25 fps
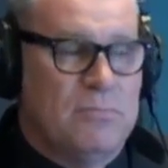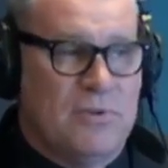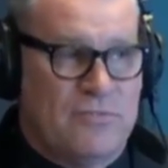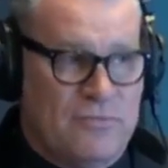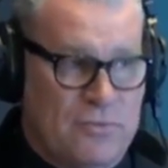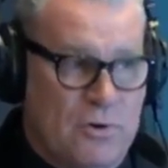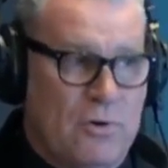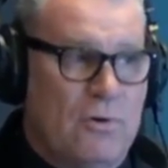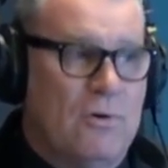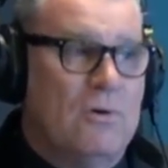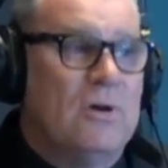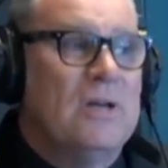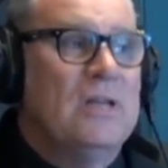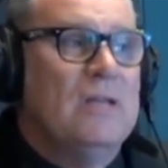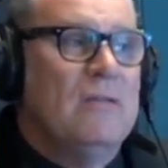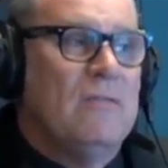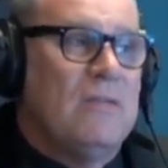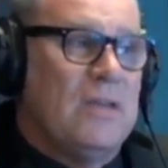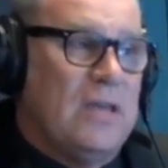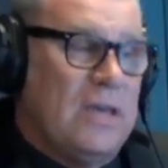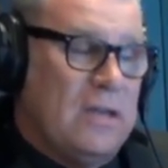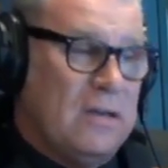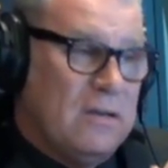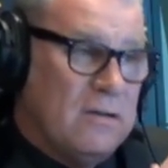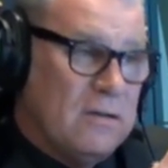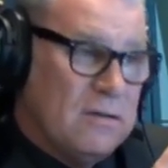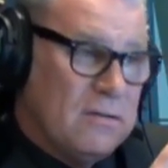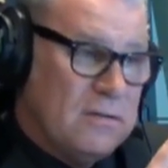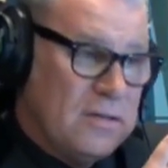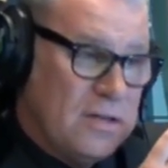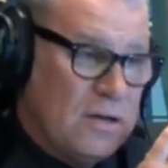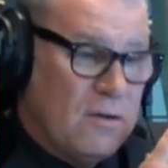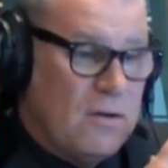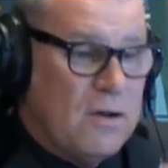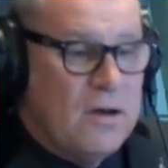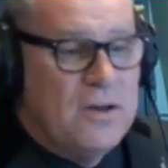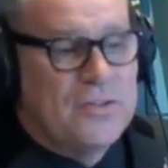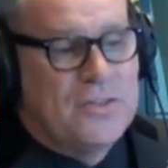before in, you
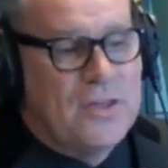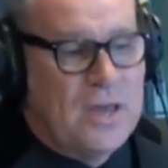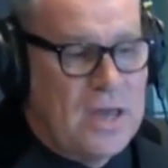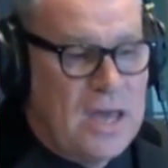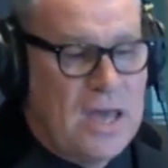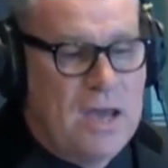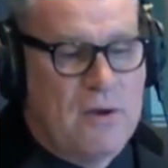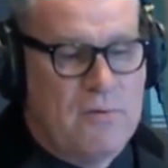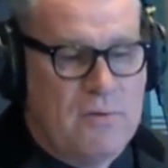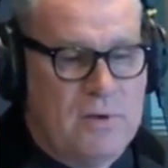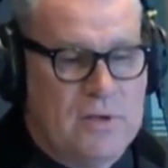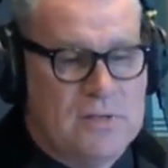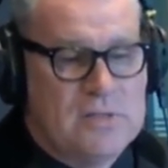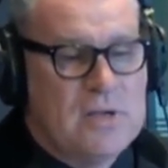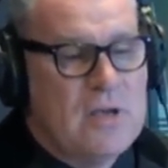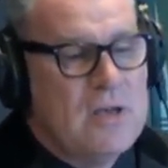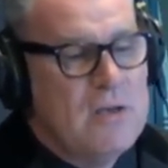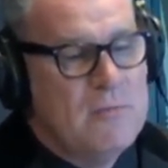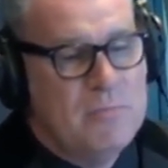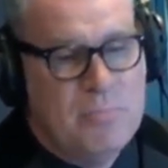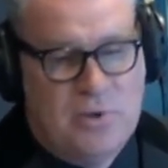know, other areas,